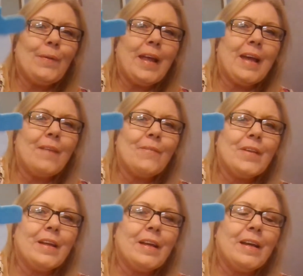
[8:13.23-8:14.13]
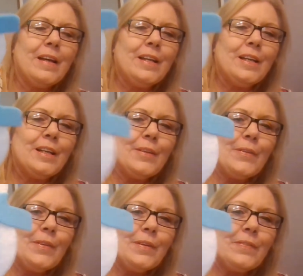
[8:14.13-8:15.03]
They have the
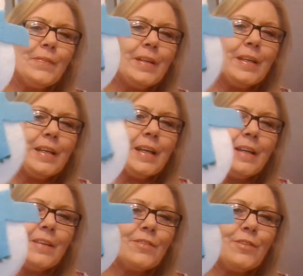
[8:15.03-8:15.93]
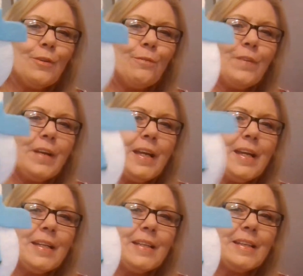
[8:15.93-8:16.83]
the uh,
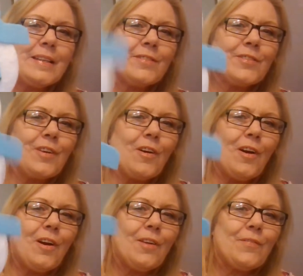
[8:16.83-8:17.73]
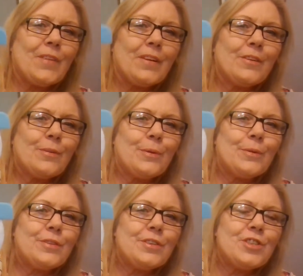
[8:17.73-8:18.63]
snowflake, the scarf, the little
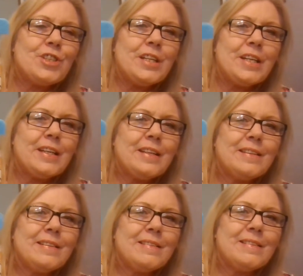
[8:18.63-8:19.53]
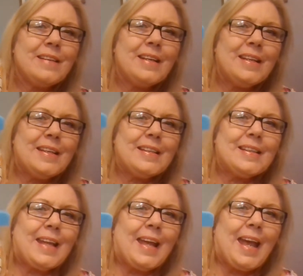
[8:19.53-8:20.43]
rosy cheeks,
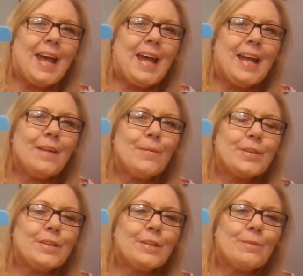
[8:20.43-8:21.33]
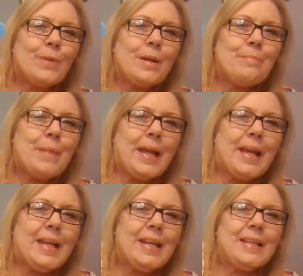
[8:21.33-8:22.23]
the hat with the red
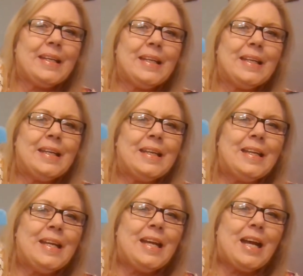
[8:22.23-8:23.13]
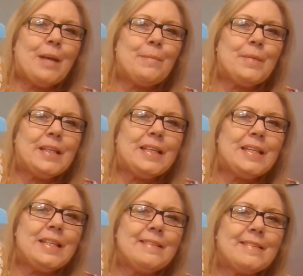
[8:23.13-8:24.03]
band. I mean, they
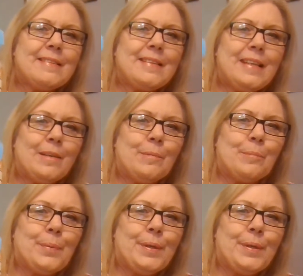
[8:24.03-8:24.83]
didn't skimp.